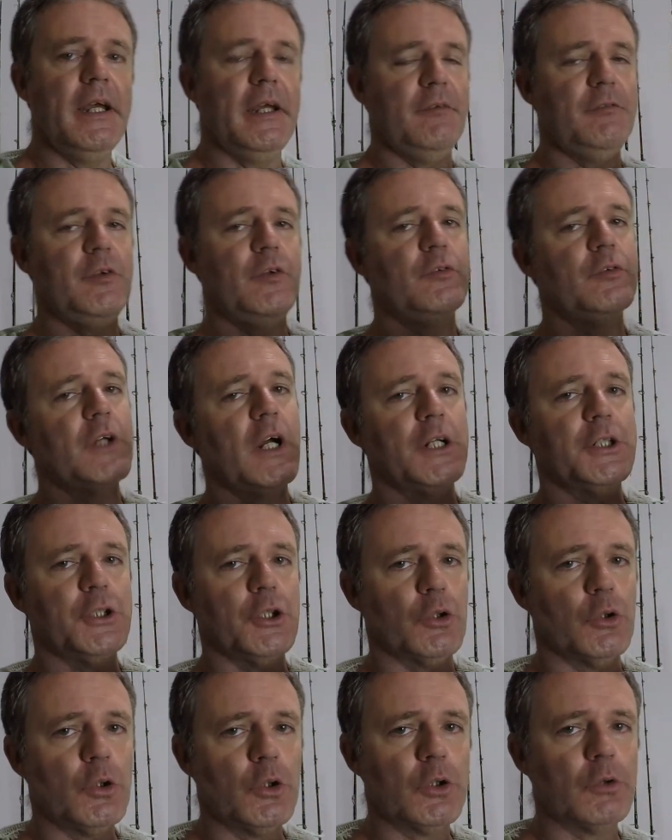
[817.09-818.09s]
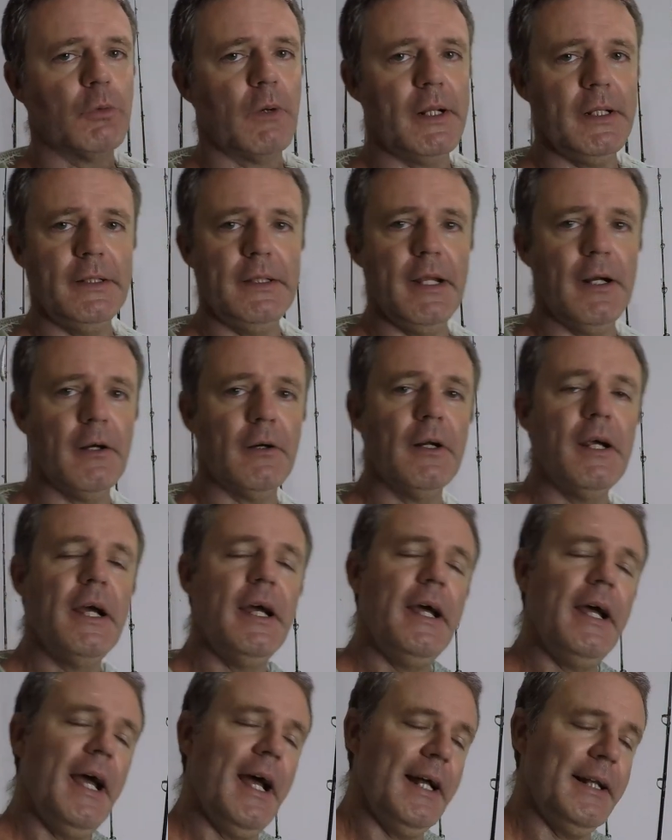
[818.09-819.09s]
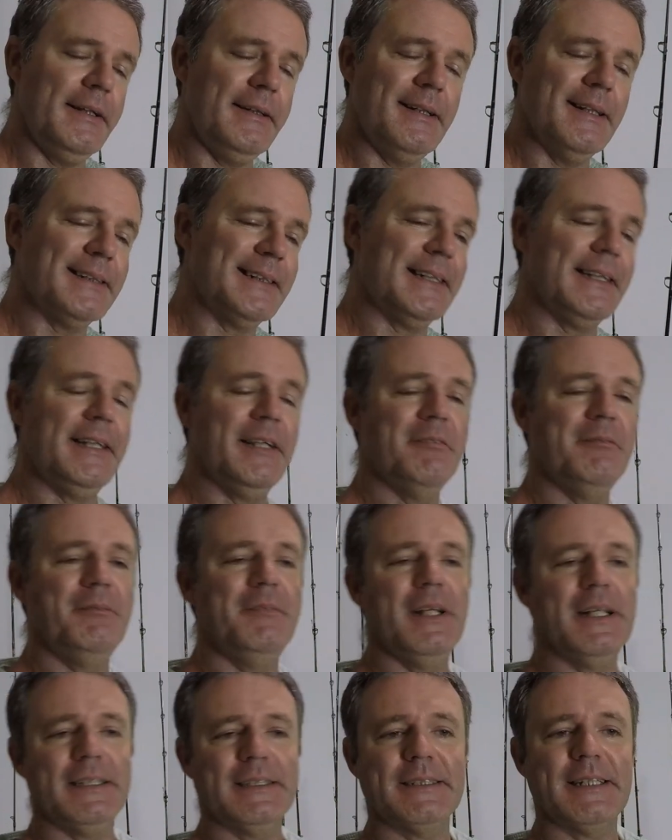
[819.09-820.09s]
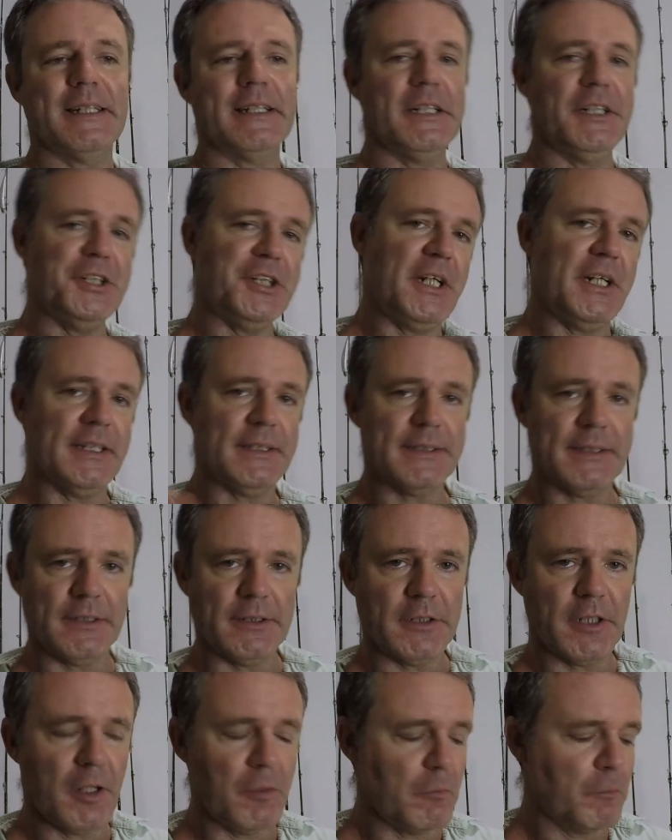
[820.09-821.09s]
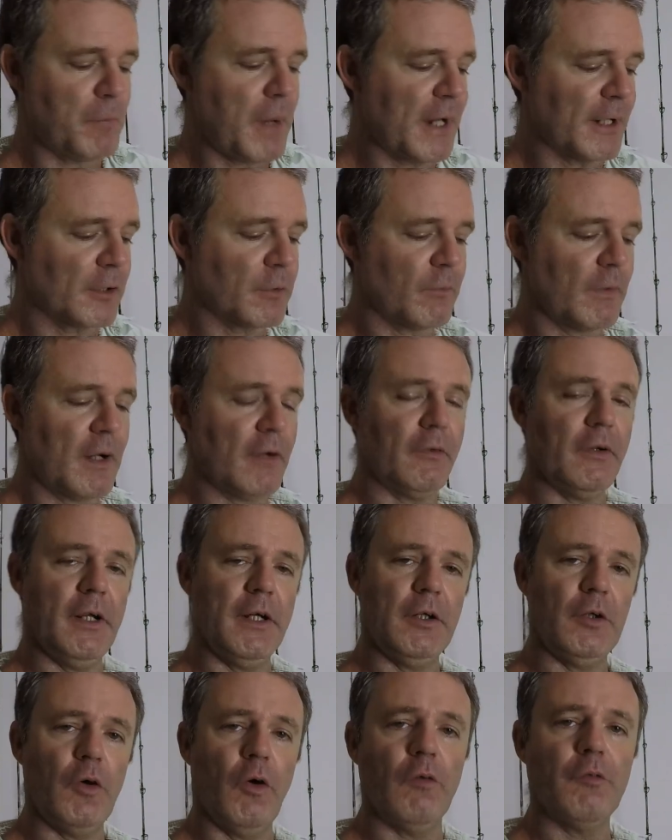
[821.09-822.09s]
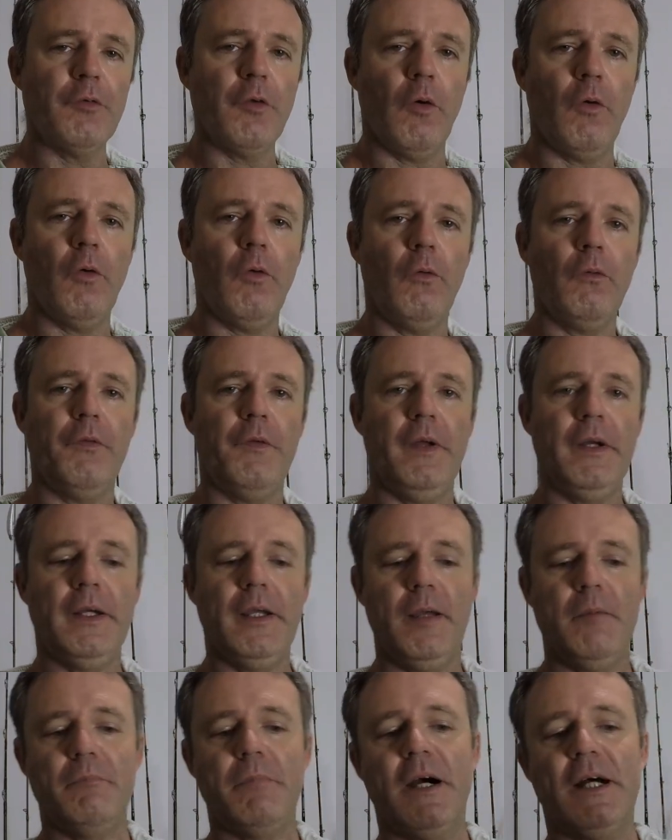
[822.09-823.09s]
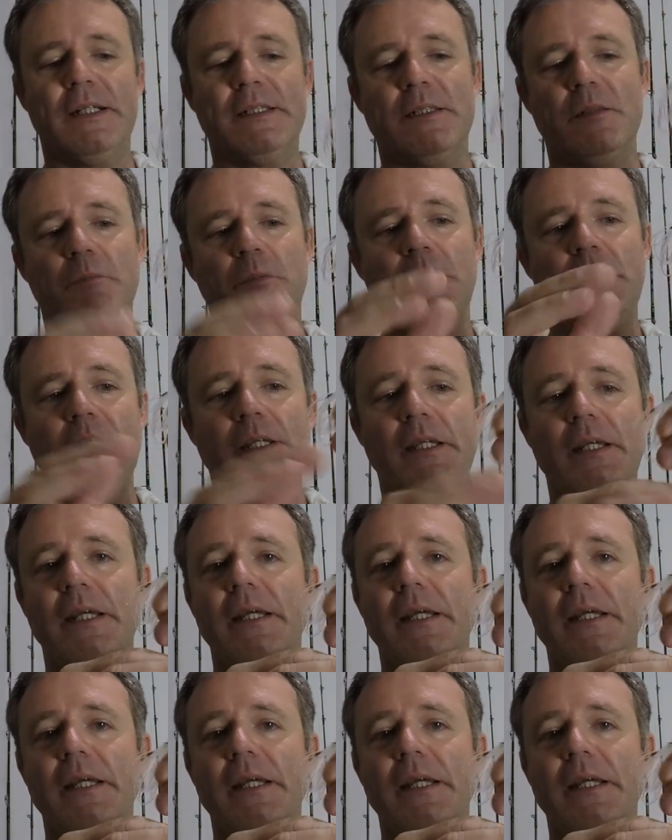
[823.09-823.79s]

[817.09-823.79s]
If you've got your hook right there, that doesn't give them that second chance to come back around, engulf the whole thing, and possibly